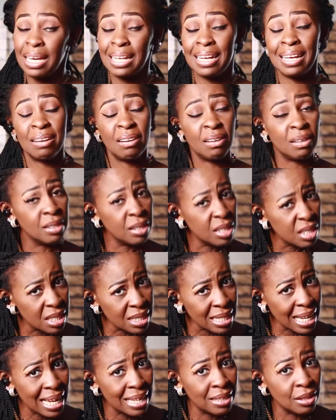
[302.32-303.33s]
and I
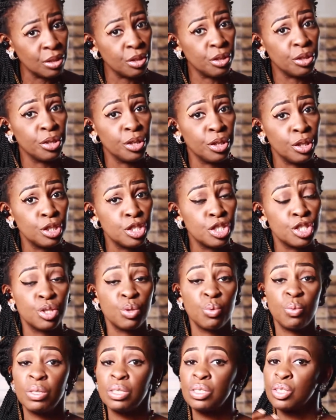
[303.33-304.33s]
understand the urge to
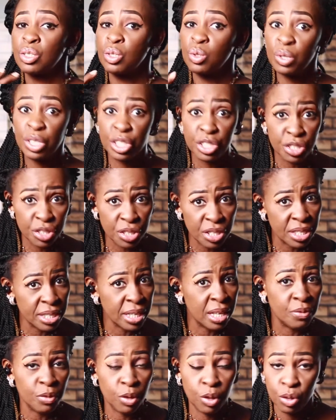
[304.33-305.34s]
want to look at
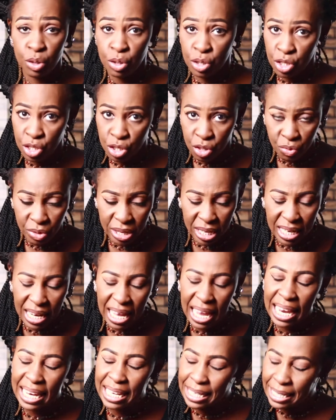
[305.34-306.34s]
yourself on the screen.
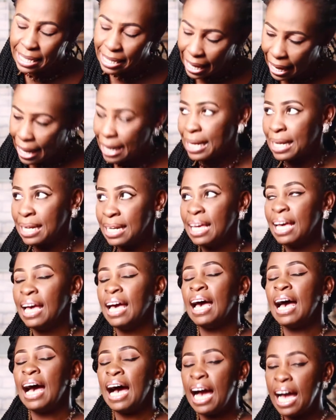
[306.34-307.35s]
I get it.
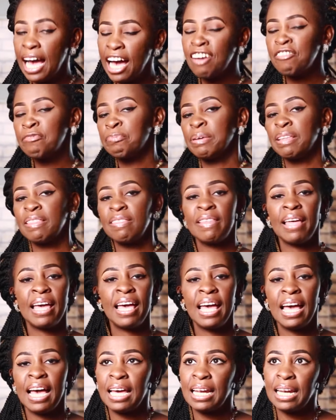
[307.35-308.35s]
I have been
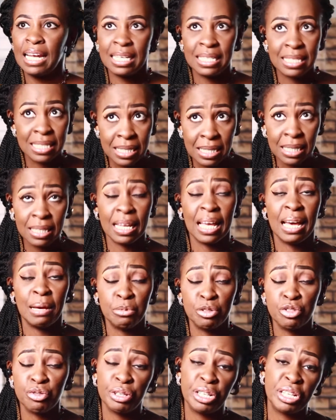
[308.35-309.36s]
there, and I still
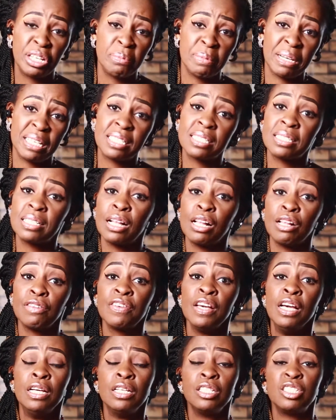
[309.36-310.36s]
am training myself
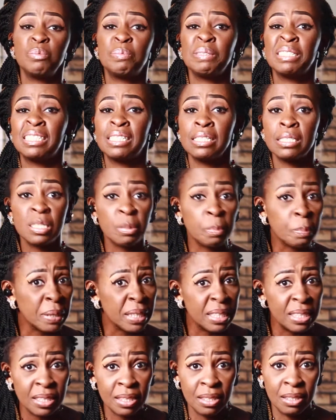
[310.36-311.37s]
to be
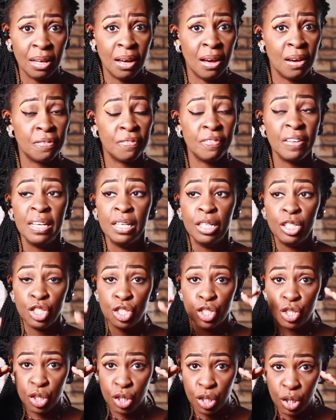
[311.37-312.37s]
disciplined enough
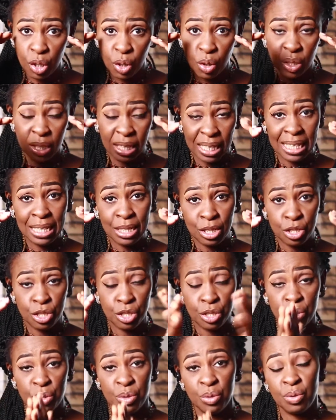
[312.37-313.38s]
to look
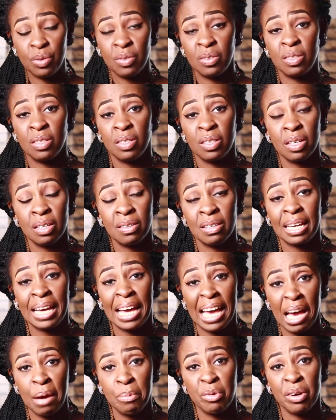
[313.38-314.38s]
into the
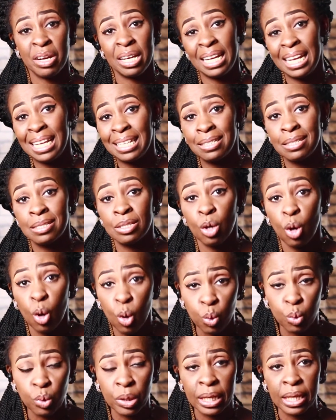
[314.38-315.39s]
camera lens
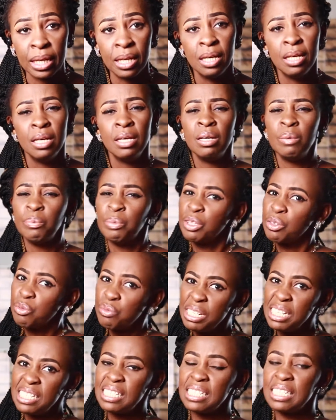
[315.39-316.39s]
only. But the
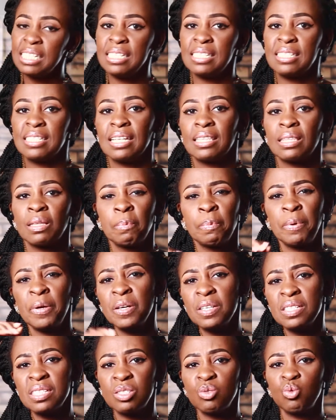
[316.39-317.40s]
reason is that the
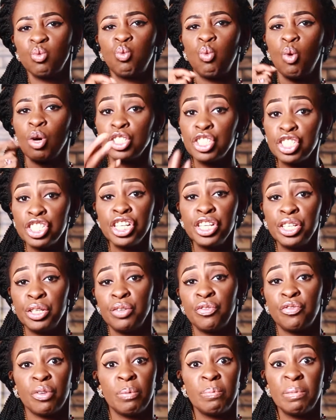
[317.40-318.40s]
person watching you
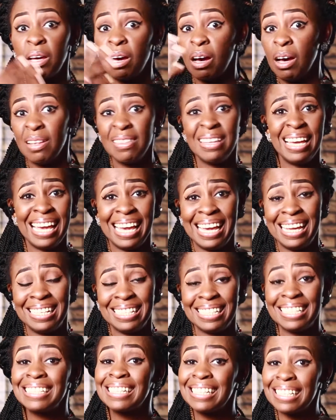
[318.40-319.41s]
from the other
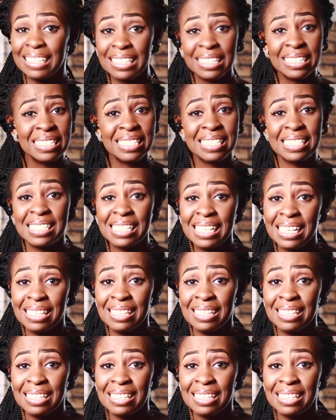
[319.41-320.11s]
end can clearly see